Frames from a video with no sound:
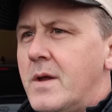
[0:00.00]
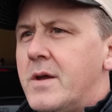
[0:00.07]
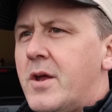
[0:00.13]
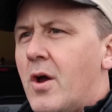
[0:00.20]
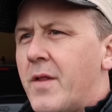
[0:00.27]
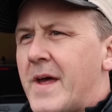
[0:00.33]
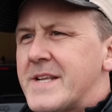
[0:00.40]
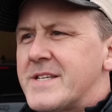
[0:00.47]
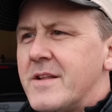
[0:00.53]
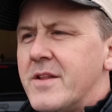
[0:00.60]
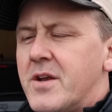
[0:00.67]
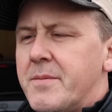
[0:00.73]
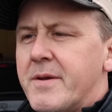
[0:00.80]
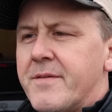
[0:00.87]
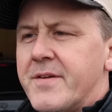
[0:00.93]
that's a
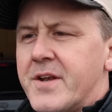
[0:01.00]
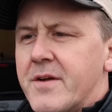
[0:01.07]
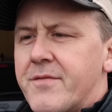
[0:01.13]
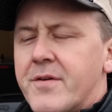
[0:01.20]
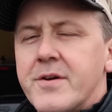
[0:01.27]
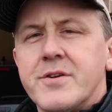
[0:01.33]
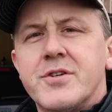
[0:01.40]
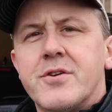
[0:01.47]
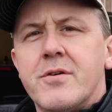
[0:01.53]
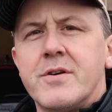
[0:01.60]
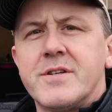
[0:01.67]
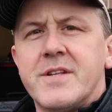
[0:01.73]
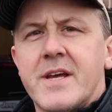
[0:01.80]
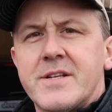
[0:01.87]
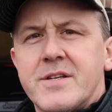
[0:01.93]
little bit of a different
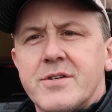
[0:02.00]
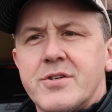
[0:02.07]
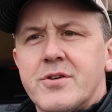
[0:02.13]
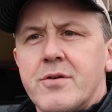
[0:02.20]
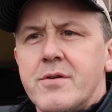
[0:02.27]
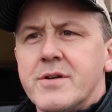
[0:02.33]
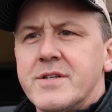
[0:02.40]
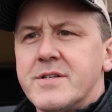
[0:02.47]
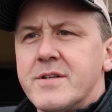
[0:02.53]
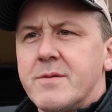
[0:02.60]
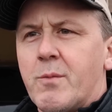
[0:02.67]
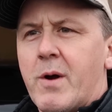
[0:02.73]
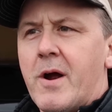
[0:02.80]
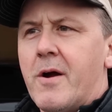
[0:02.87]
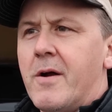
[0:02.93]
insurance. That's insurance
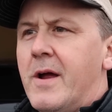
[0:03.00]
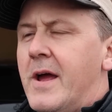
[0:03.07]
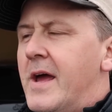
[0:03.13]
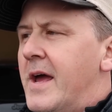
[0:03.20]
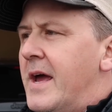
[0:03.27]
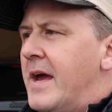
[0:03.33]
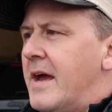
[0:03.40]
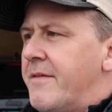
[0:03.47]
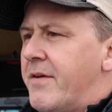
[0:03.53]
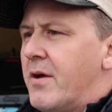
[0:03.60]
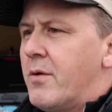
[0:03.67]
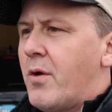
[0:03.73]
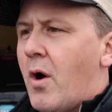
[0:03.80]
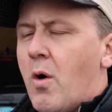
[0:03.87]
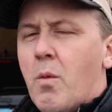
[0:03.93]
where if
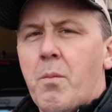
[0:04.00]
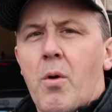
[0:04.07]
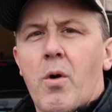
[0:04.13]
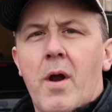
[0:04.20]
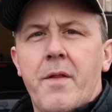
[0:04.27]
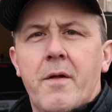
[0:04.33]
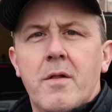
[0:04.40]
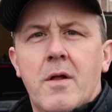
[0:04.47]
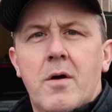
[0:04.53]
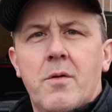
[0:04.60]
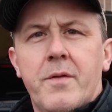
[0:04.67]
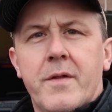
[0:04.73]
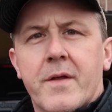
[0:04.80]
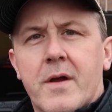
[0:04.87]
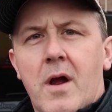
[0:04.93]
you owe more on the
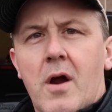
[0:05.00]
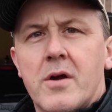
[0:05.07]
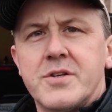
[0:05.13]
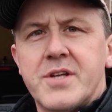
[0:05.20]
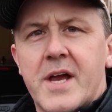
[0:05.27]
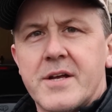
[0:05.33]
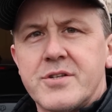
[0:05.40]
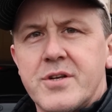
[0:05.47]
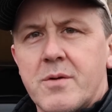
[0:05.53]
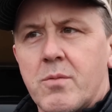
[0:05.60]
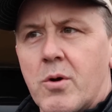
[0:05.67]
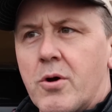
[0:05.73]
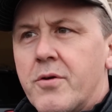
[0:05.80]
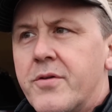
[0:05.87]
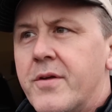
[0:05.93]
loan than the car is actually
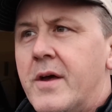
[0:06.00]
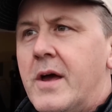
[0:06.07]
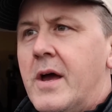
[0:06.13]
worth,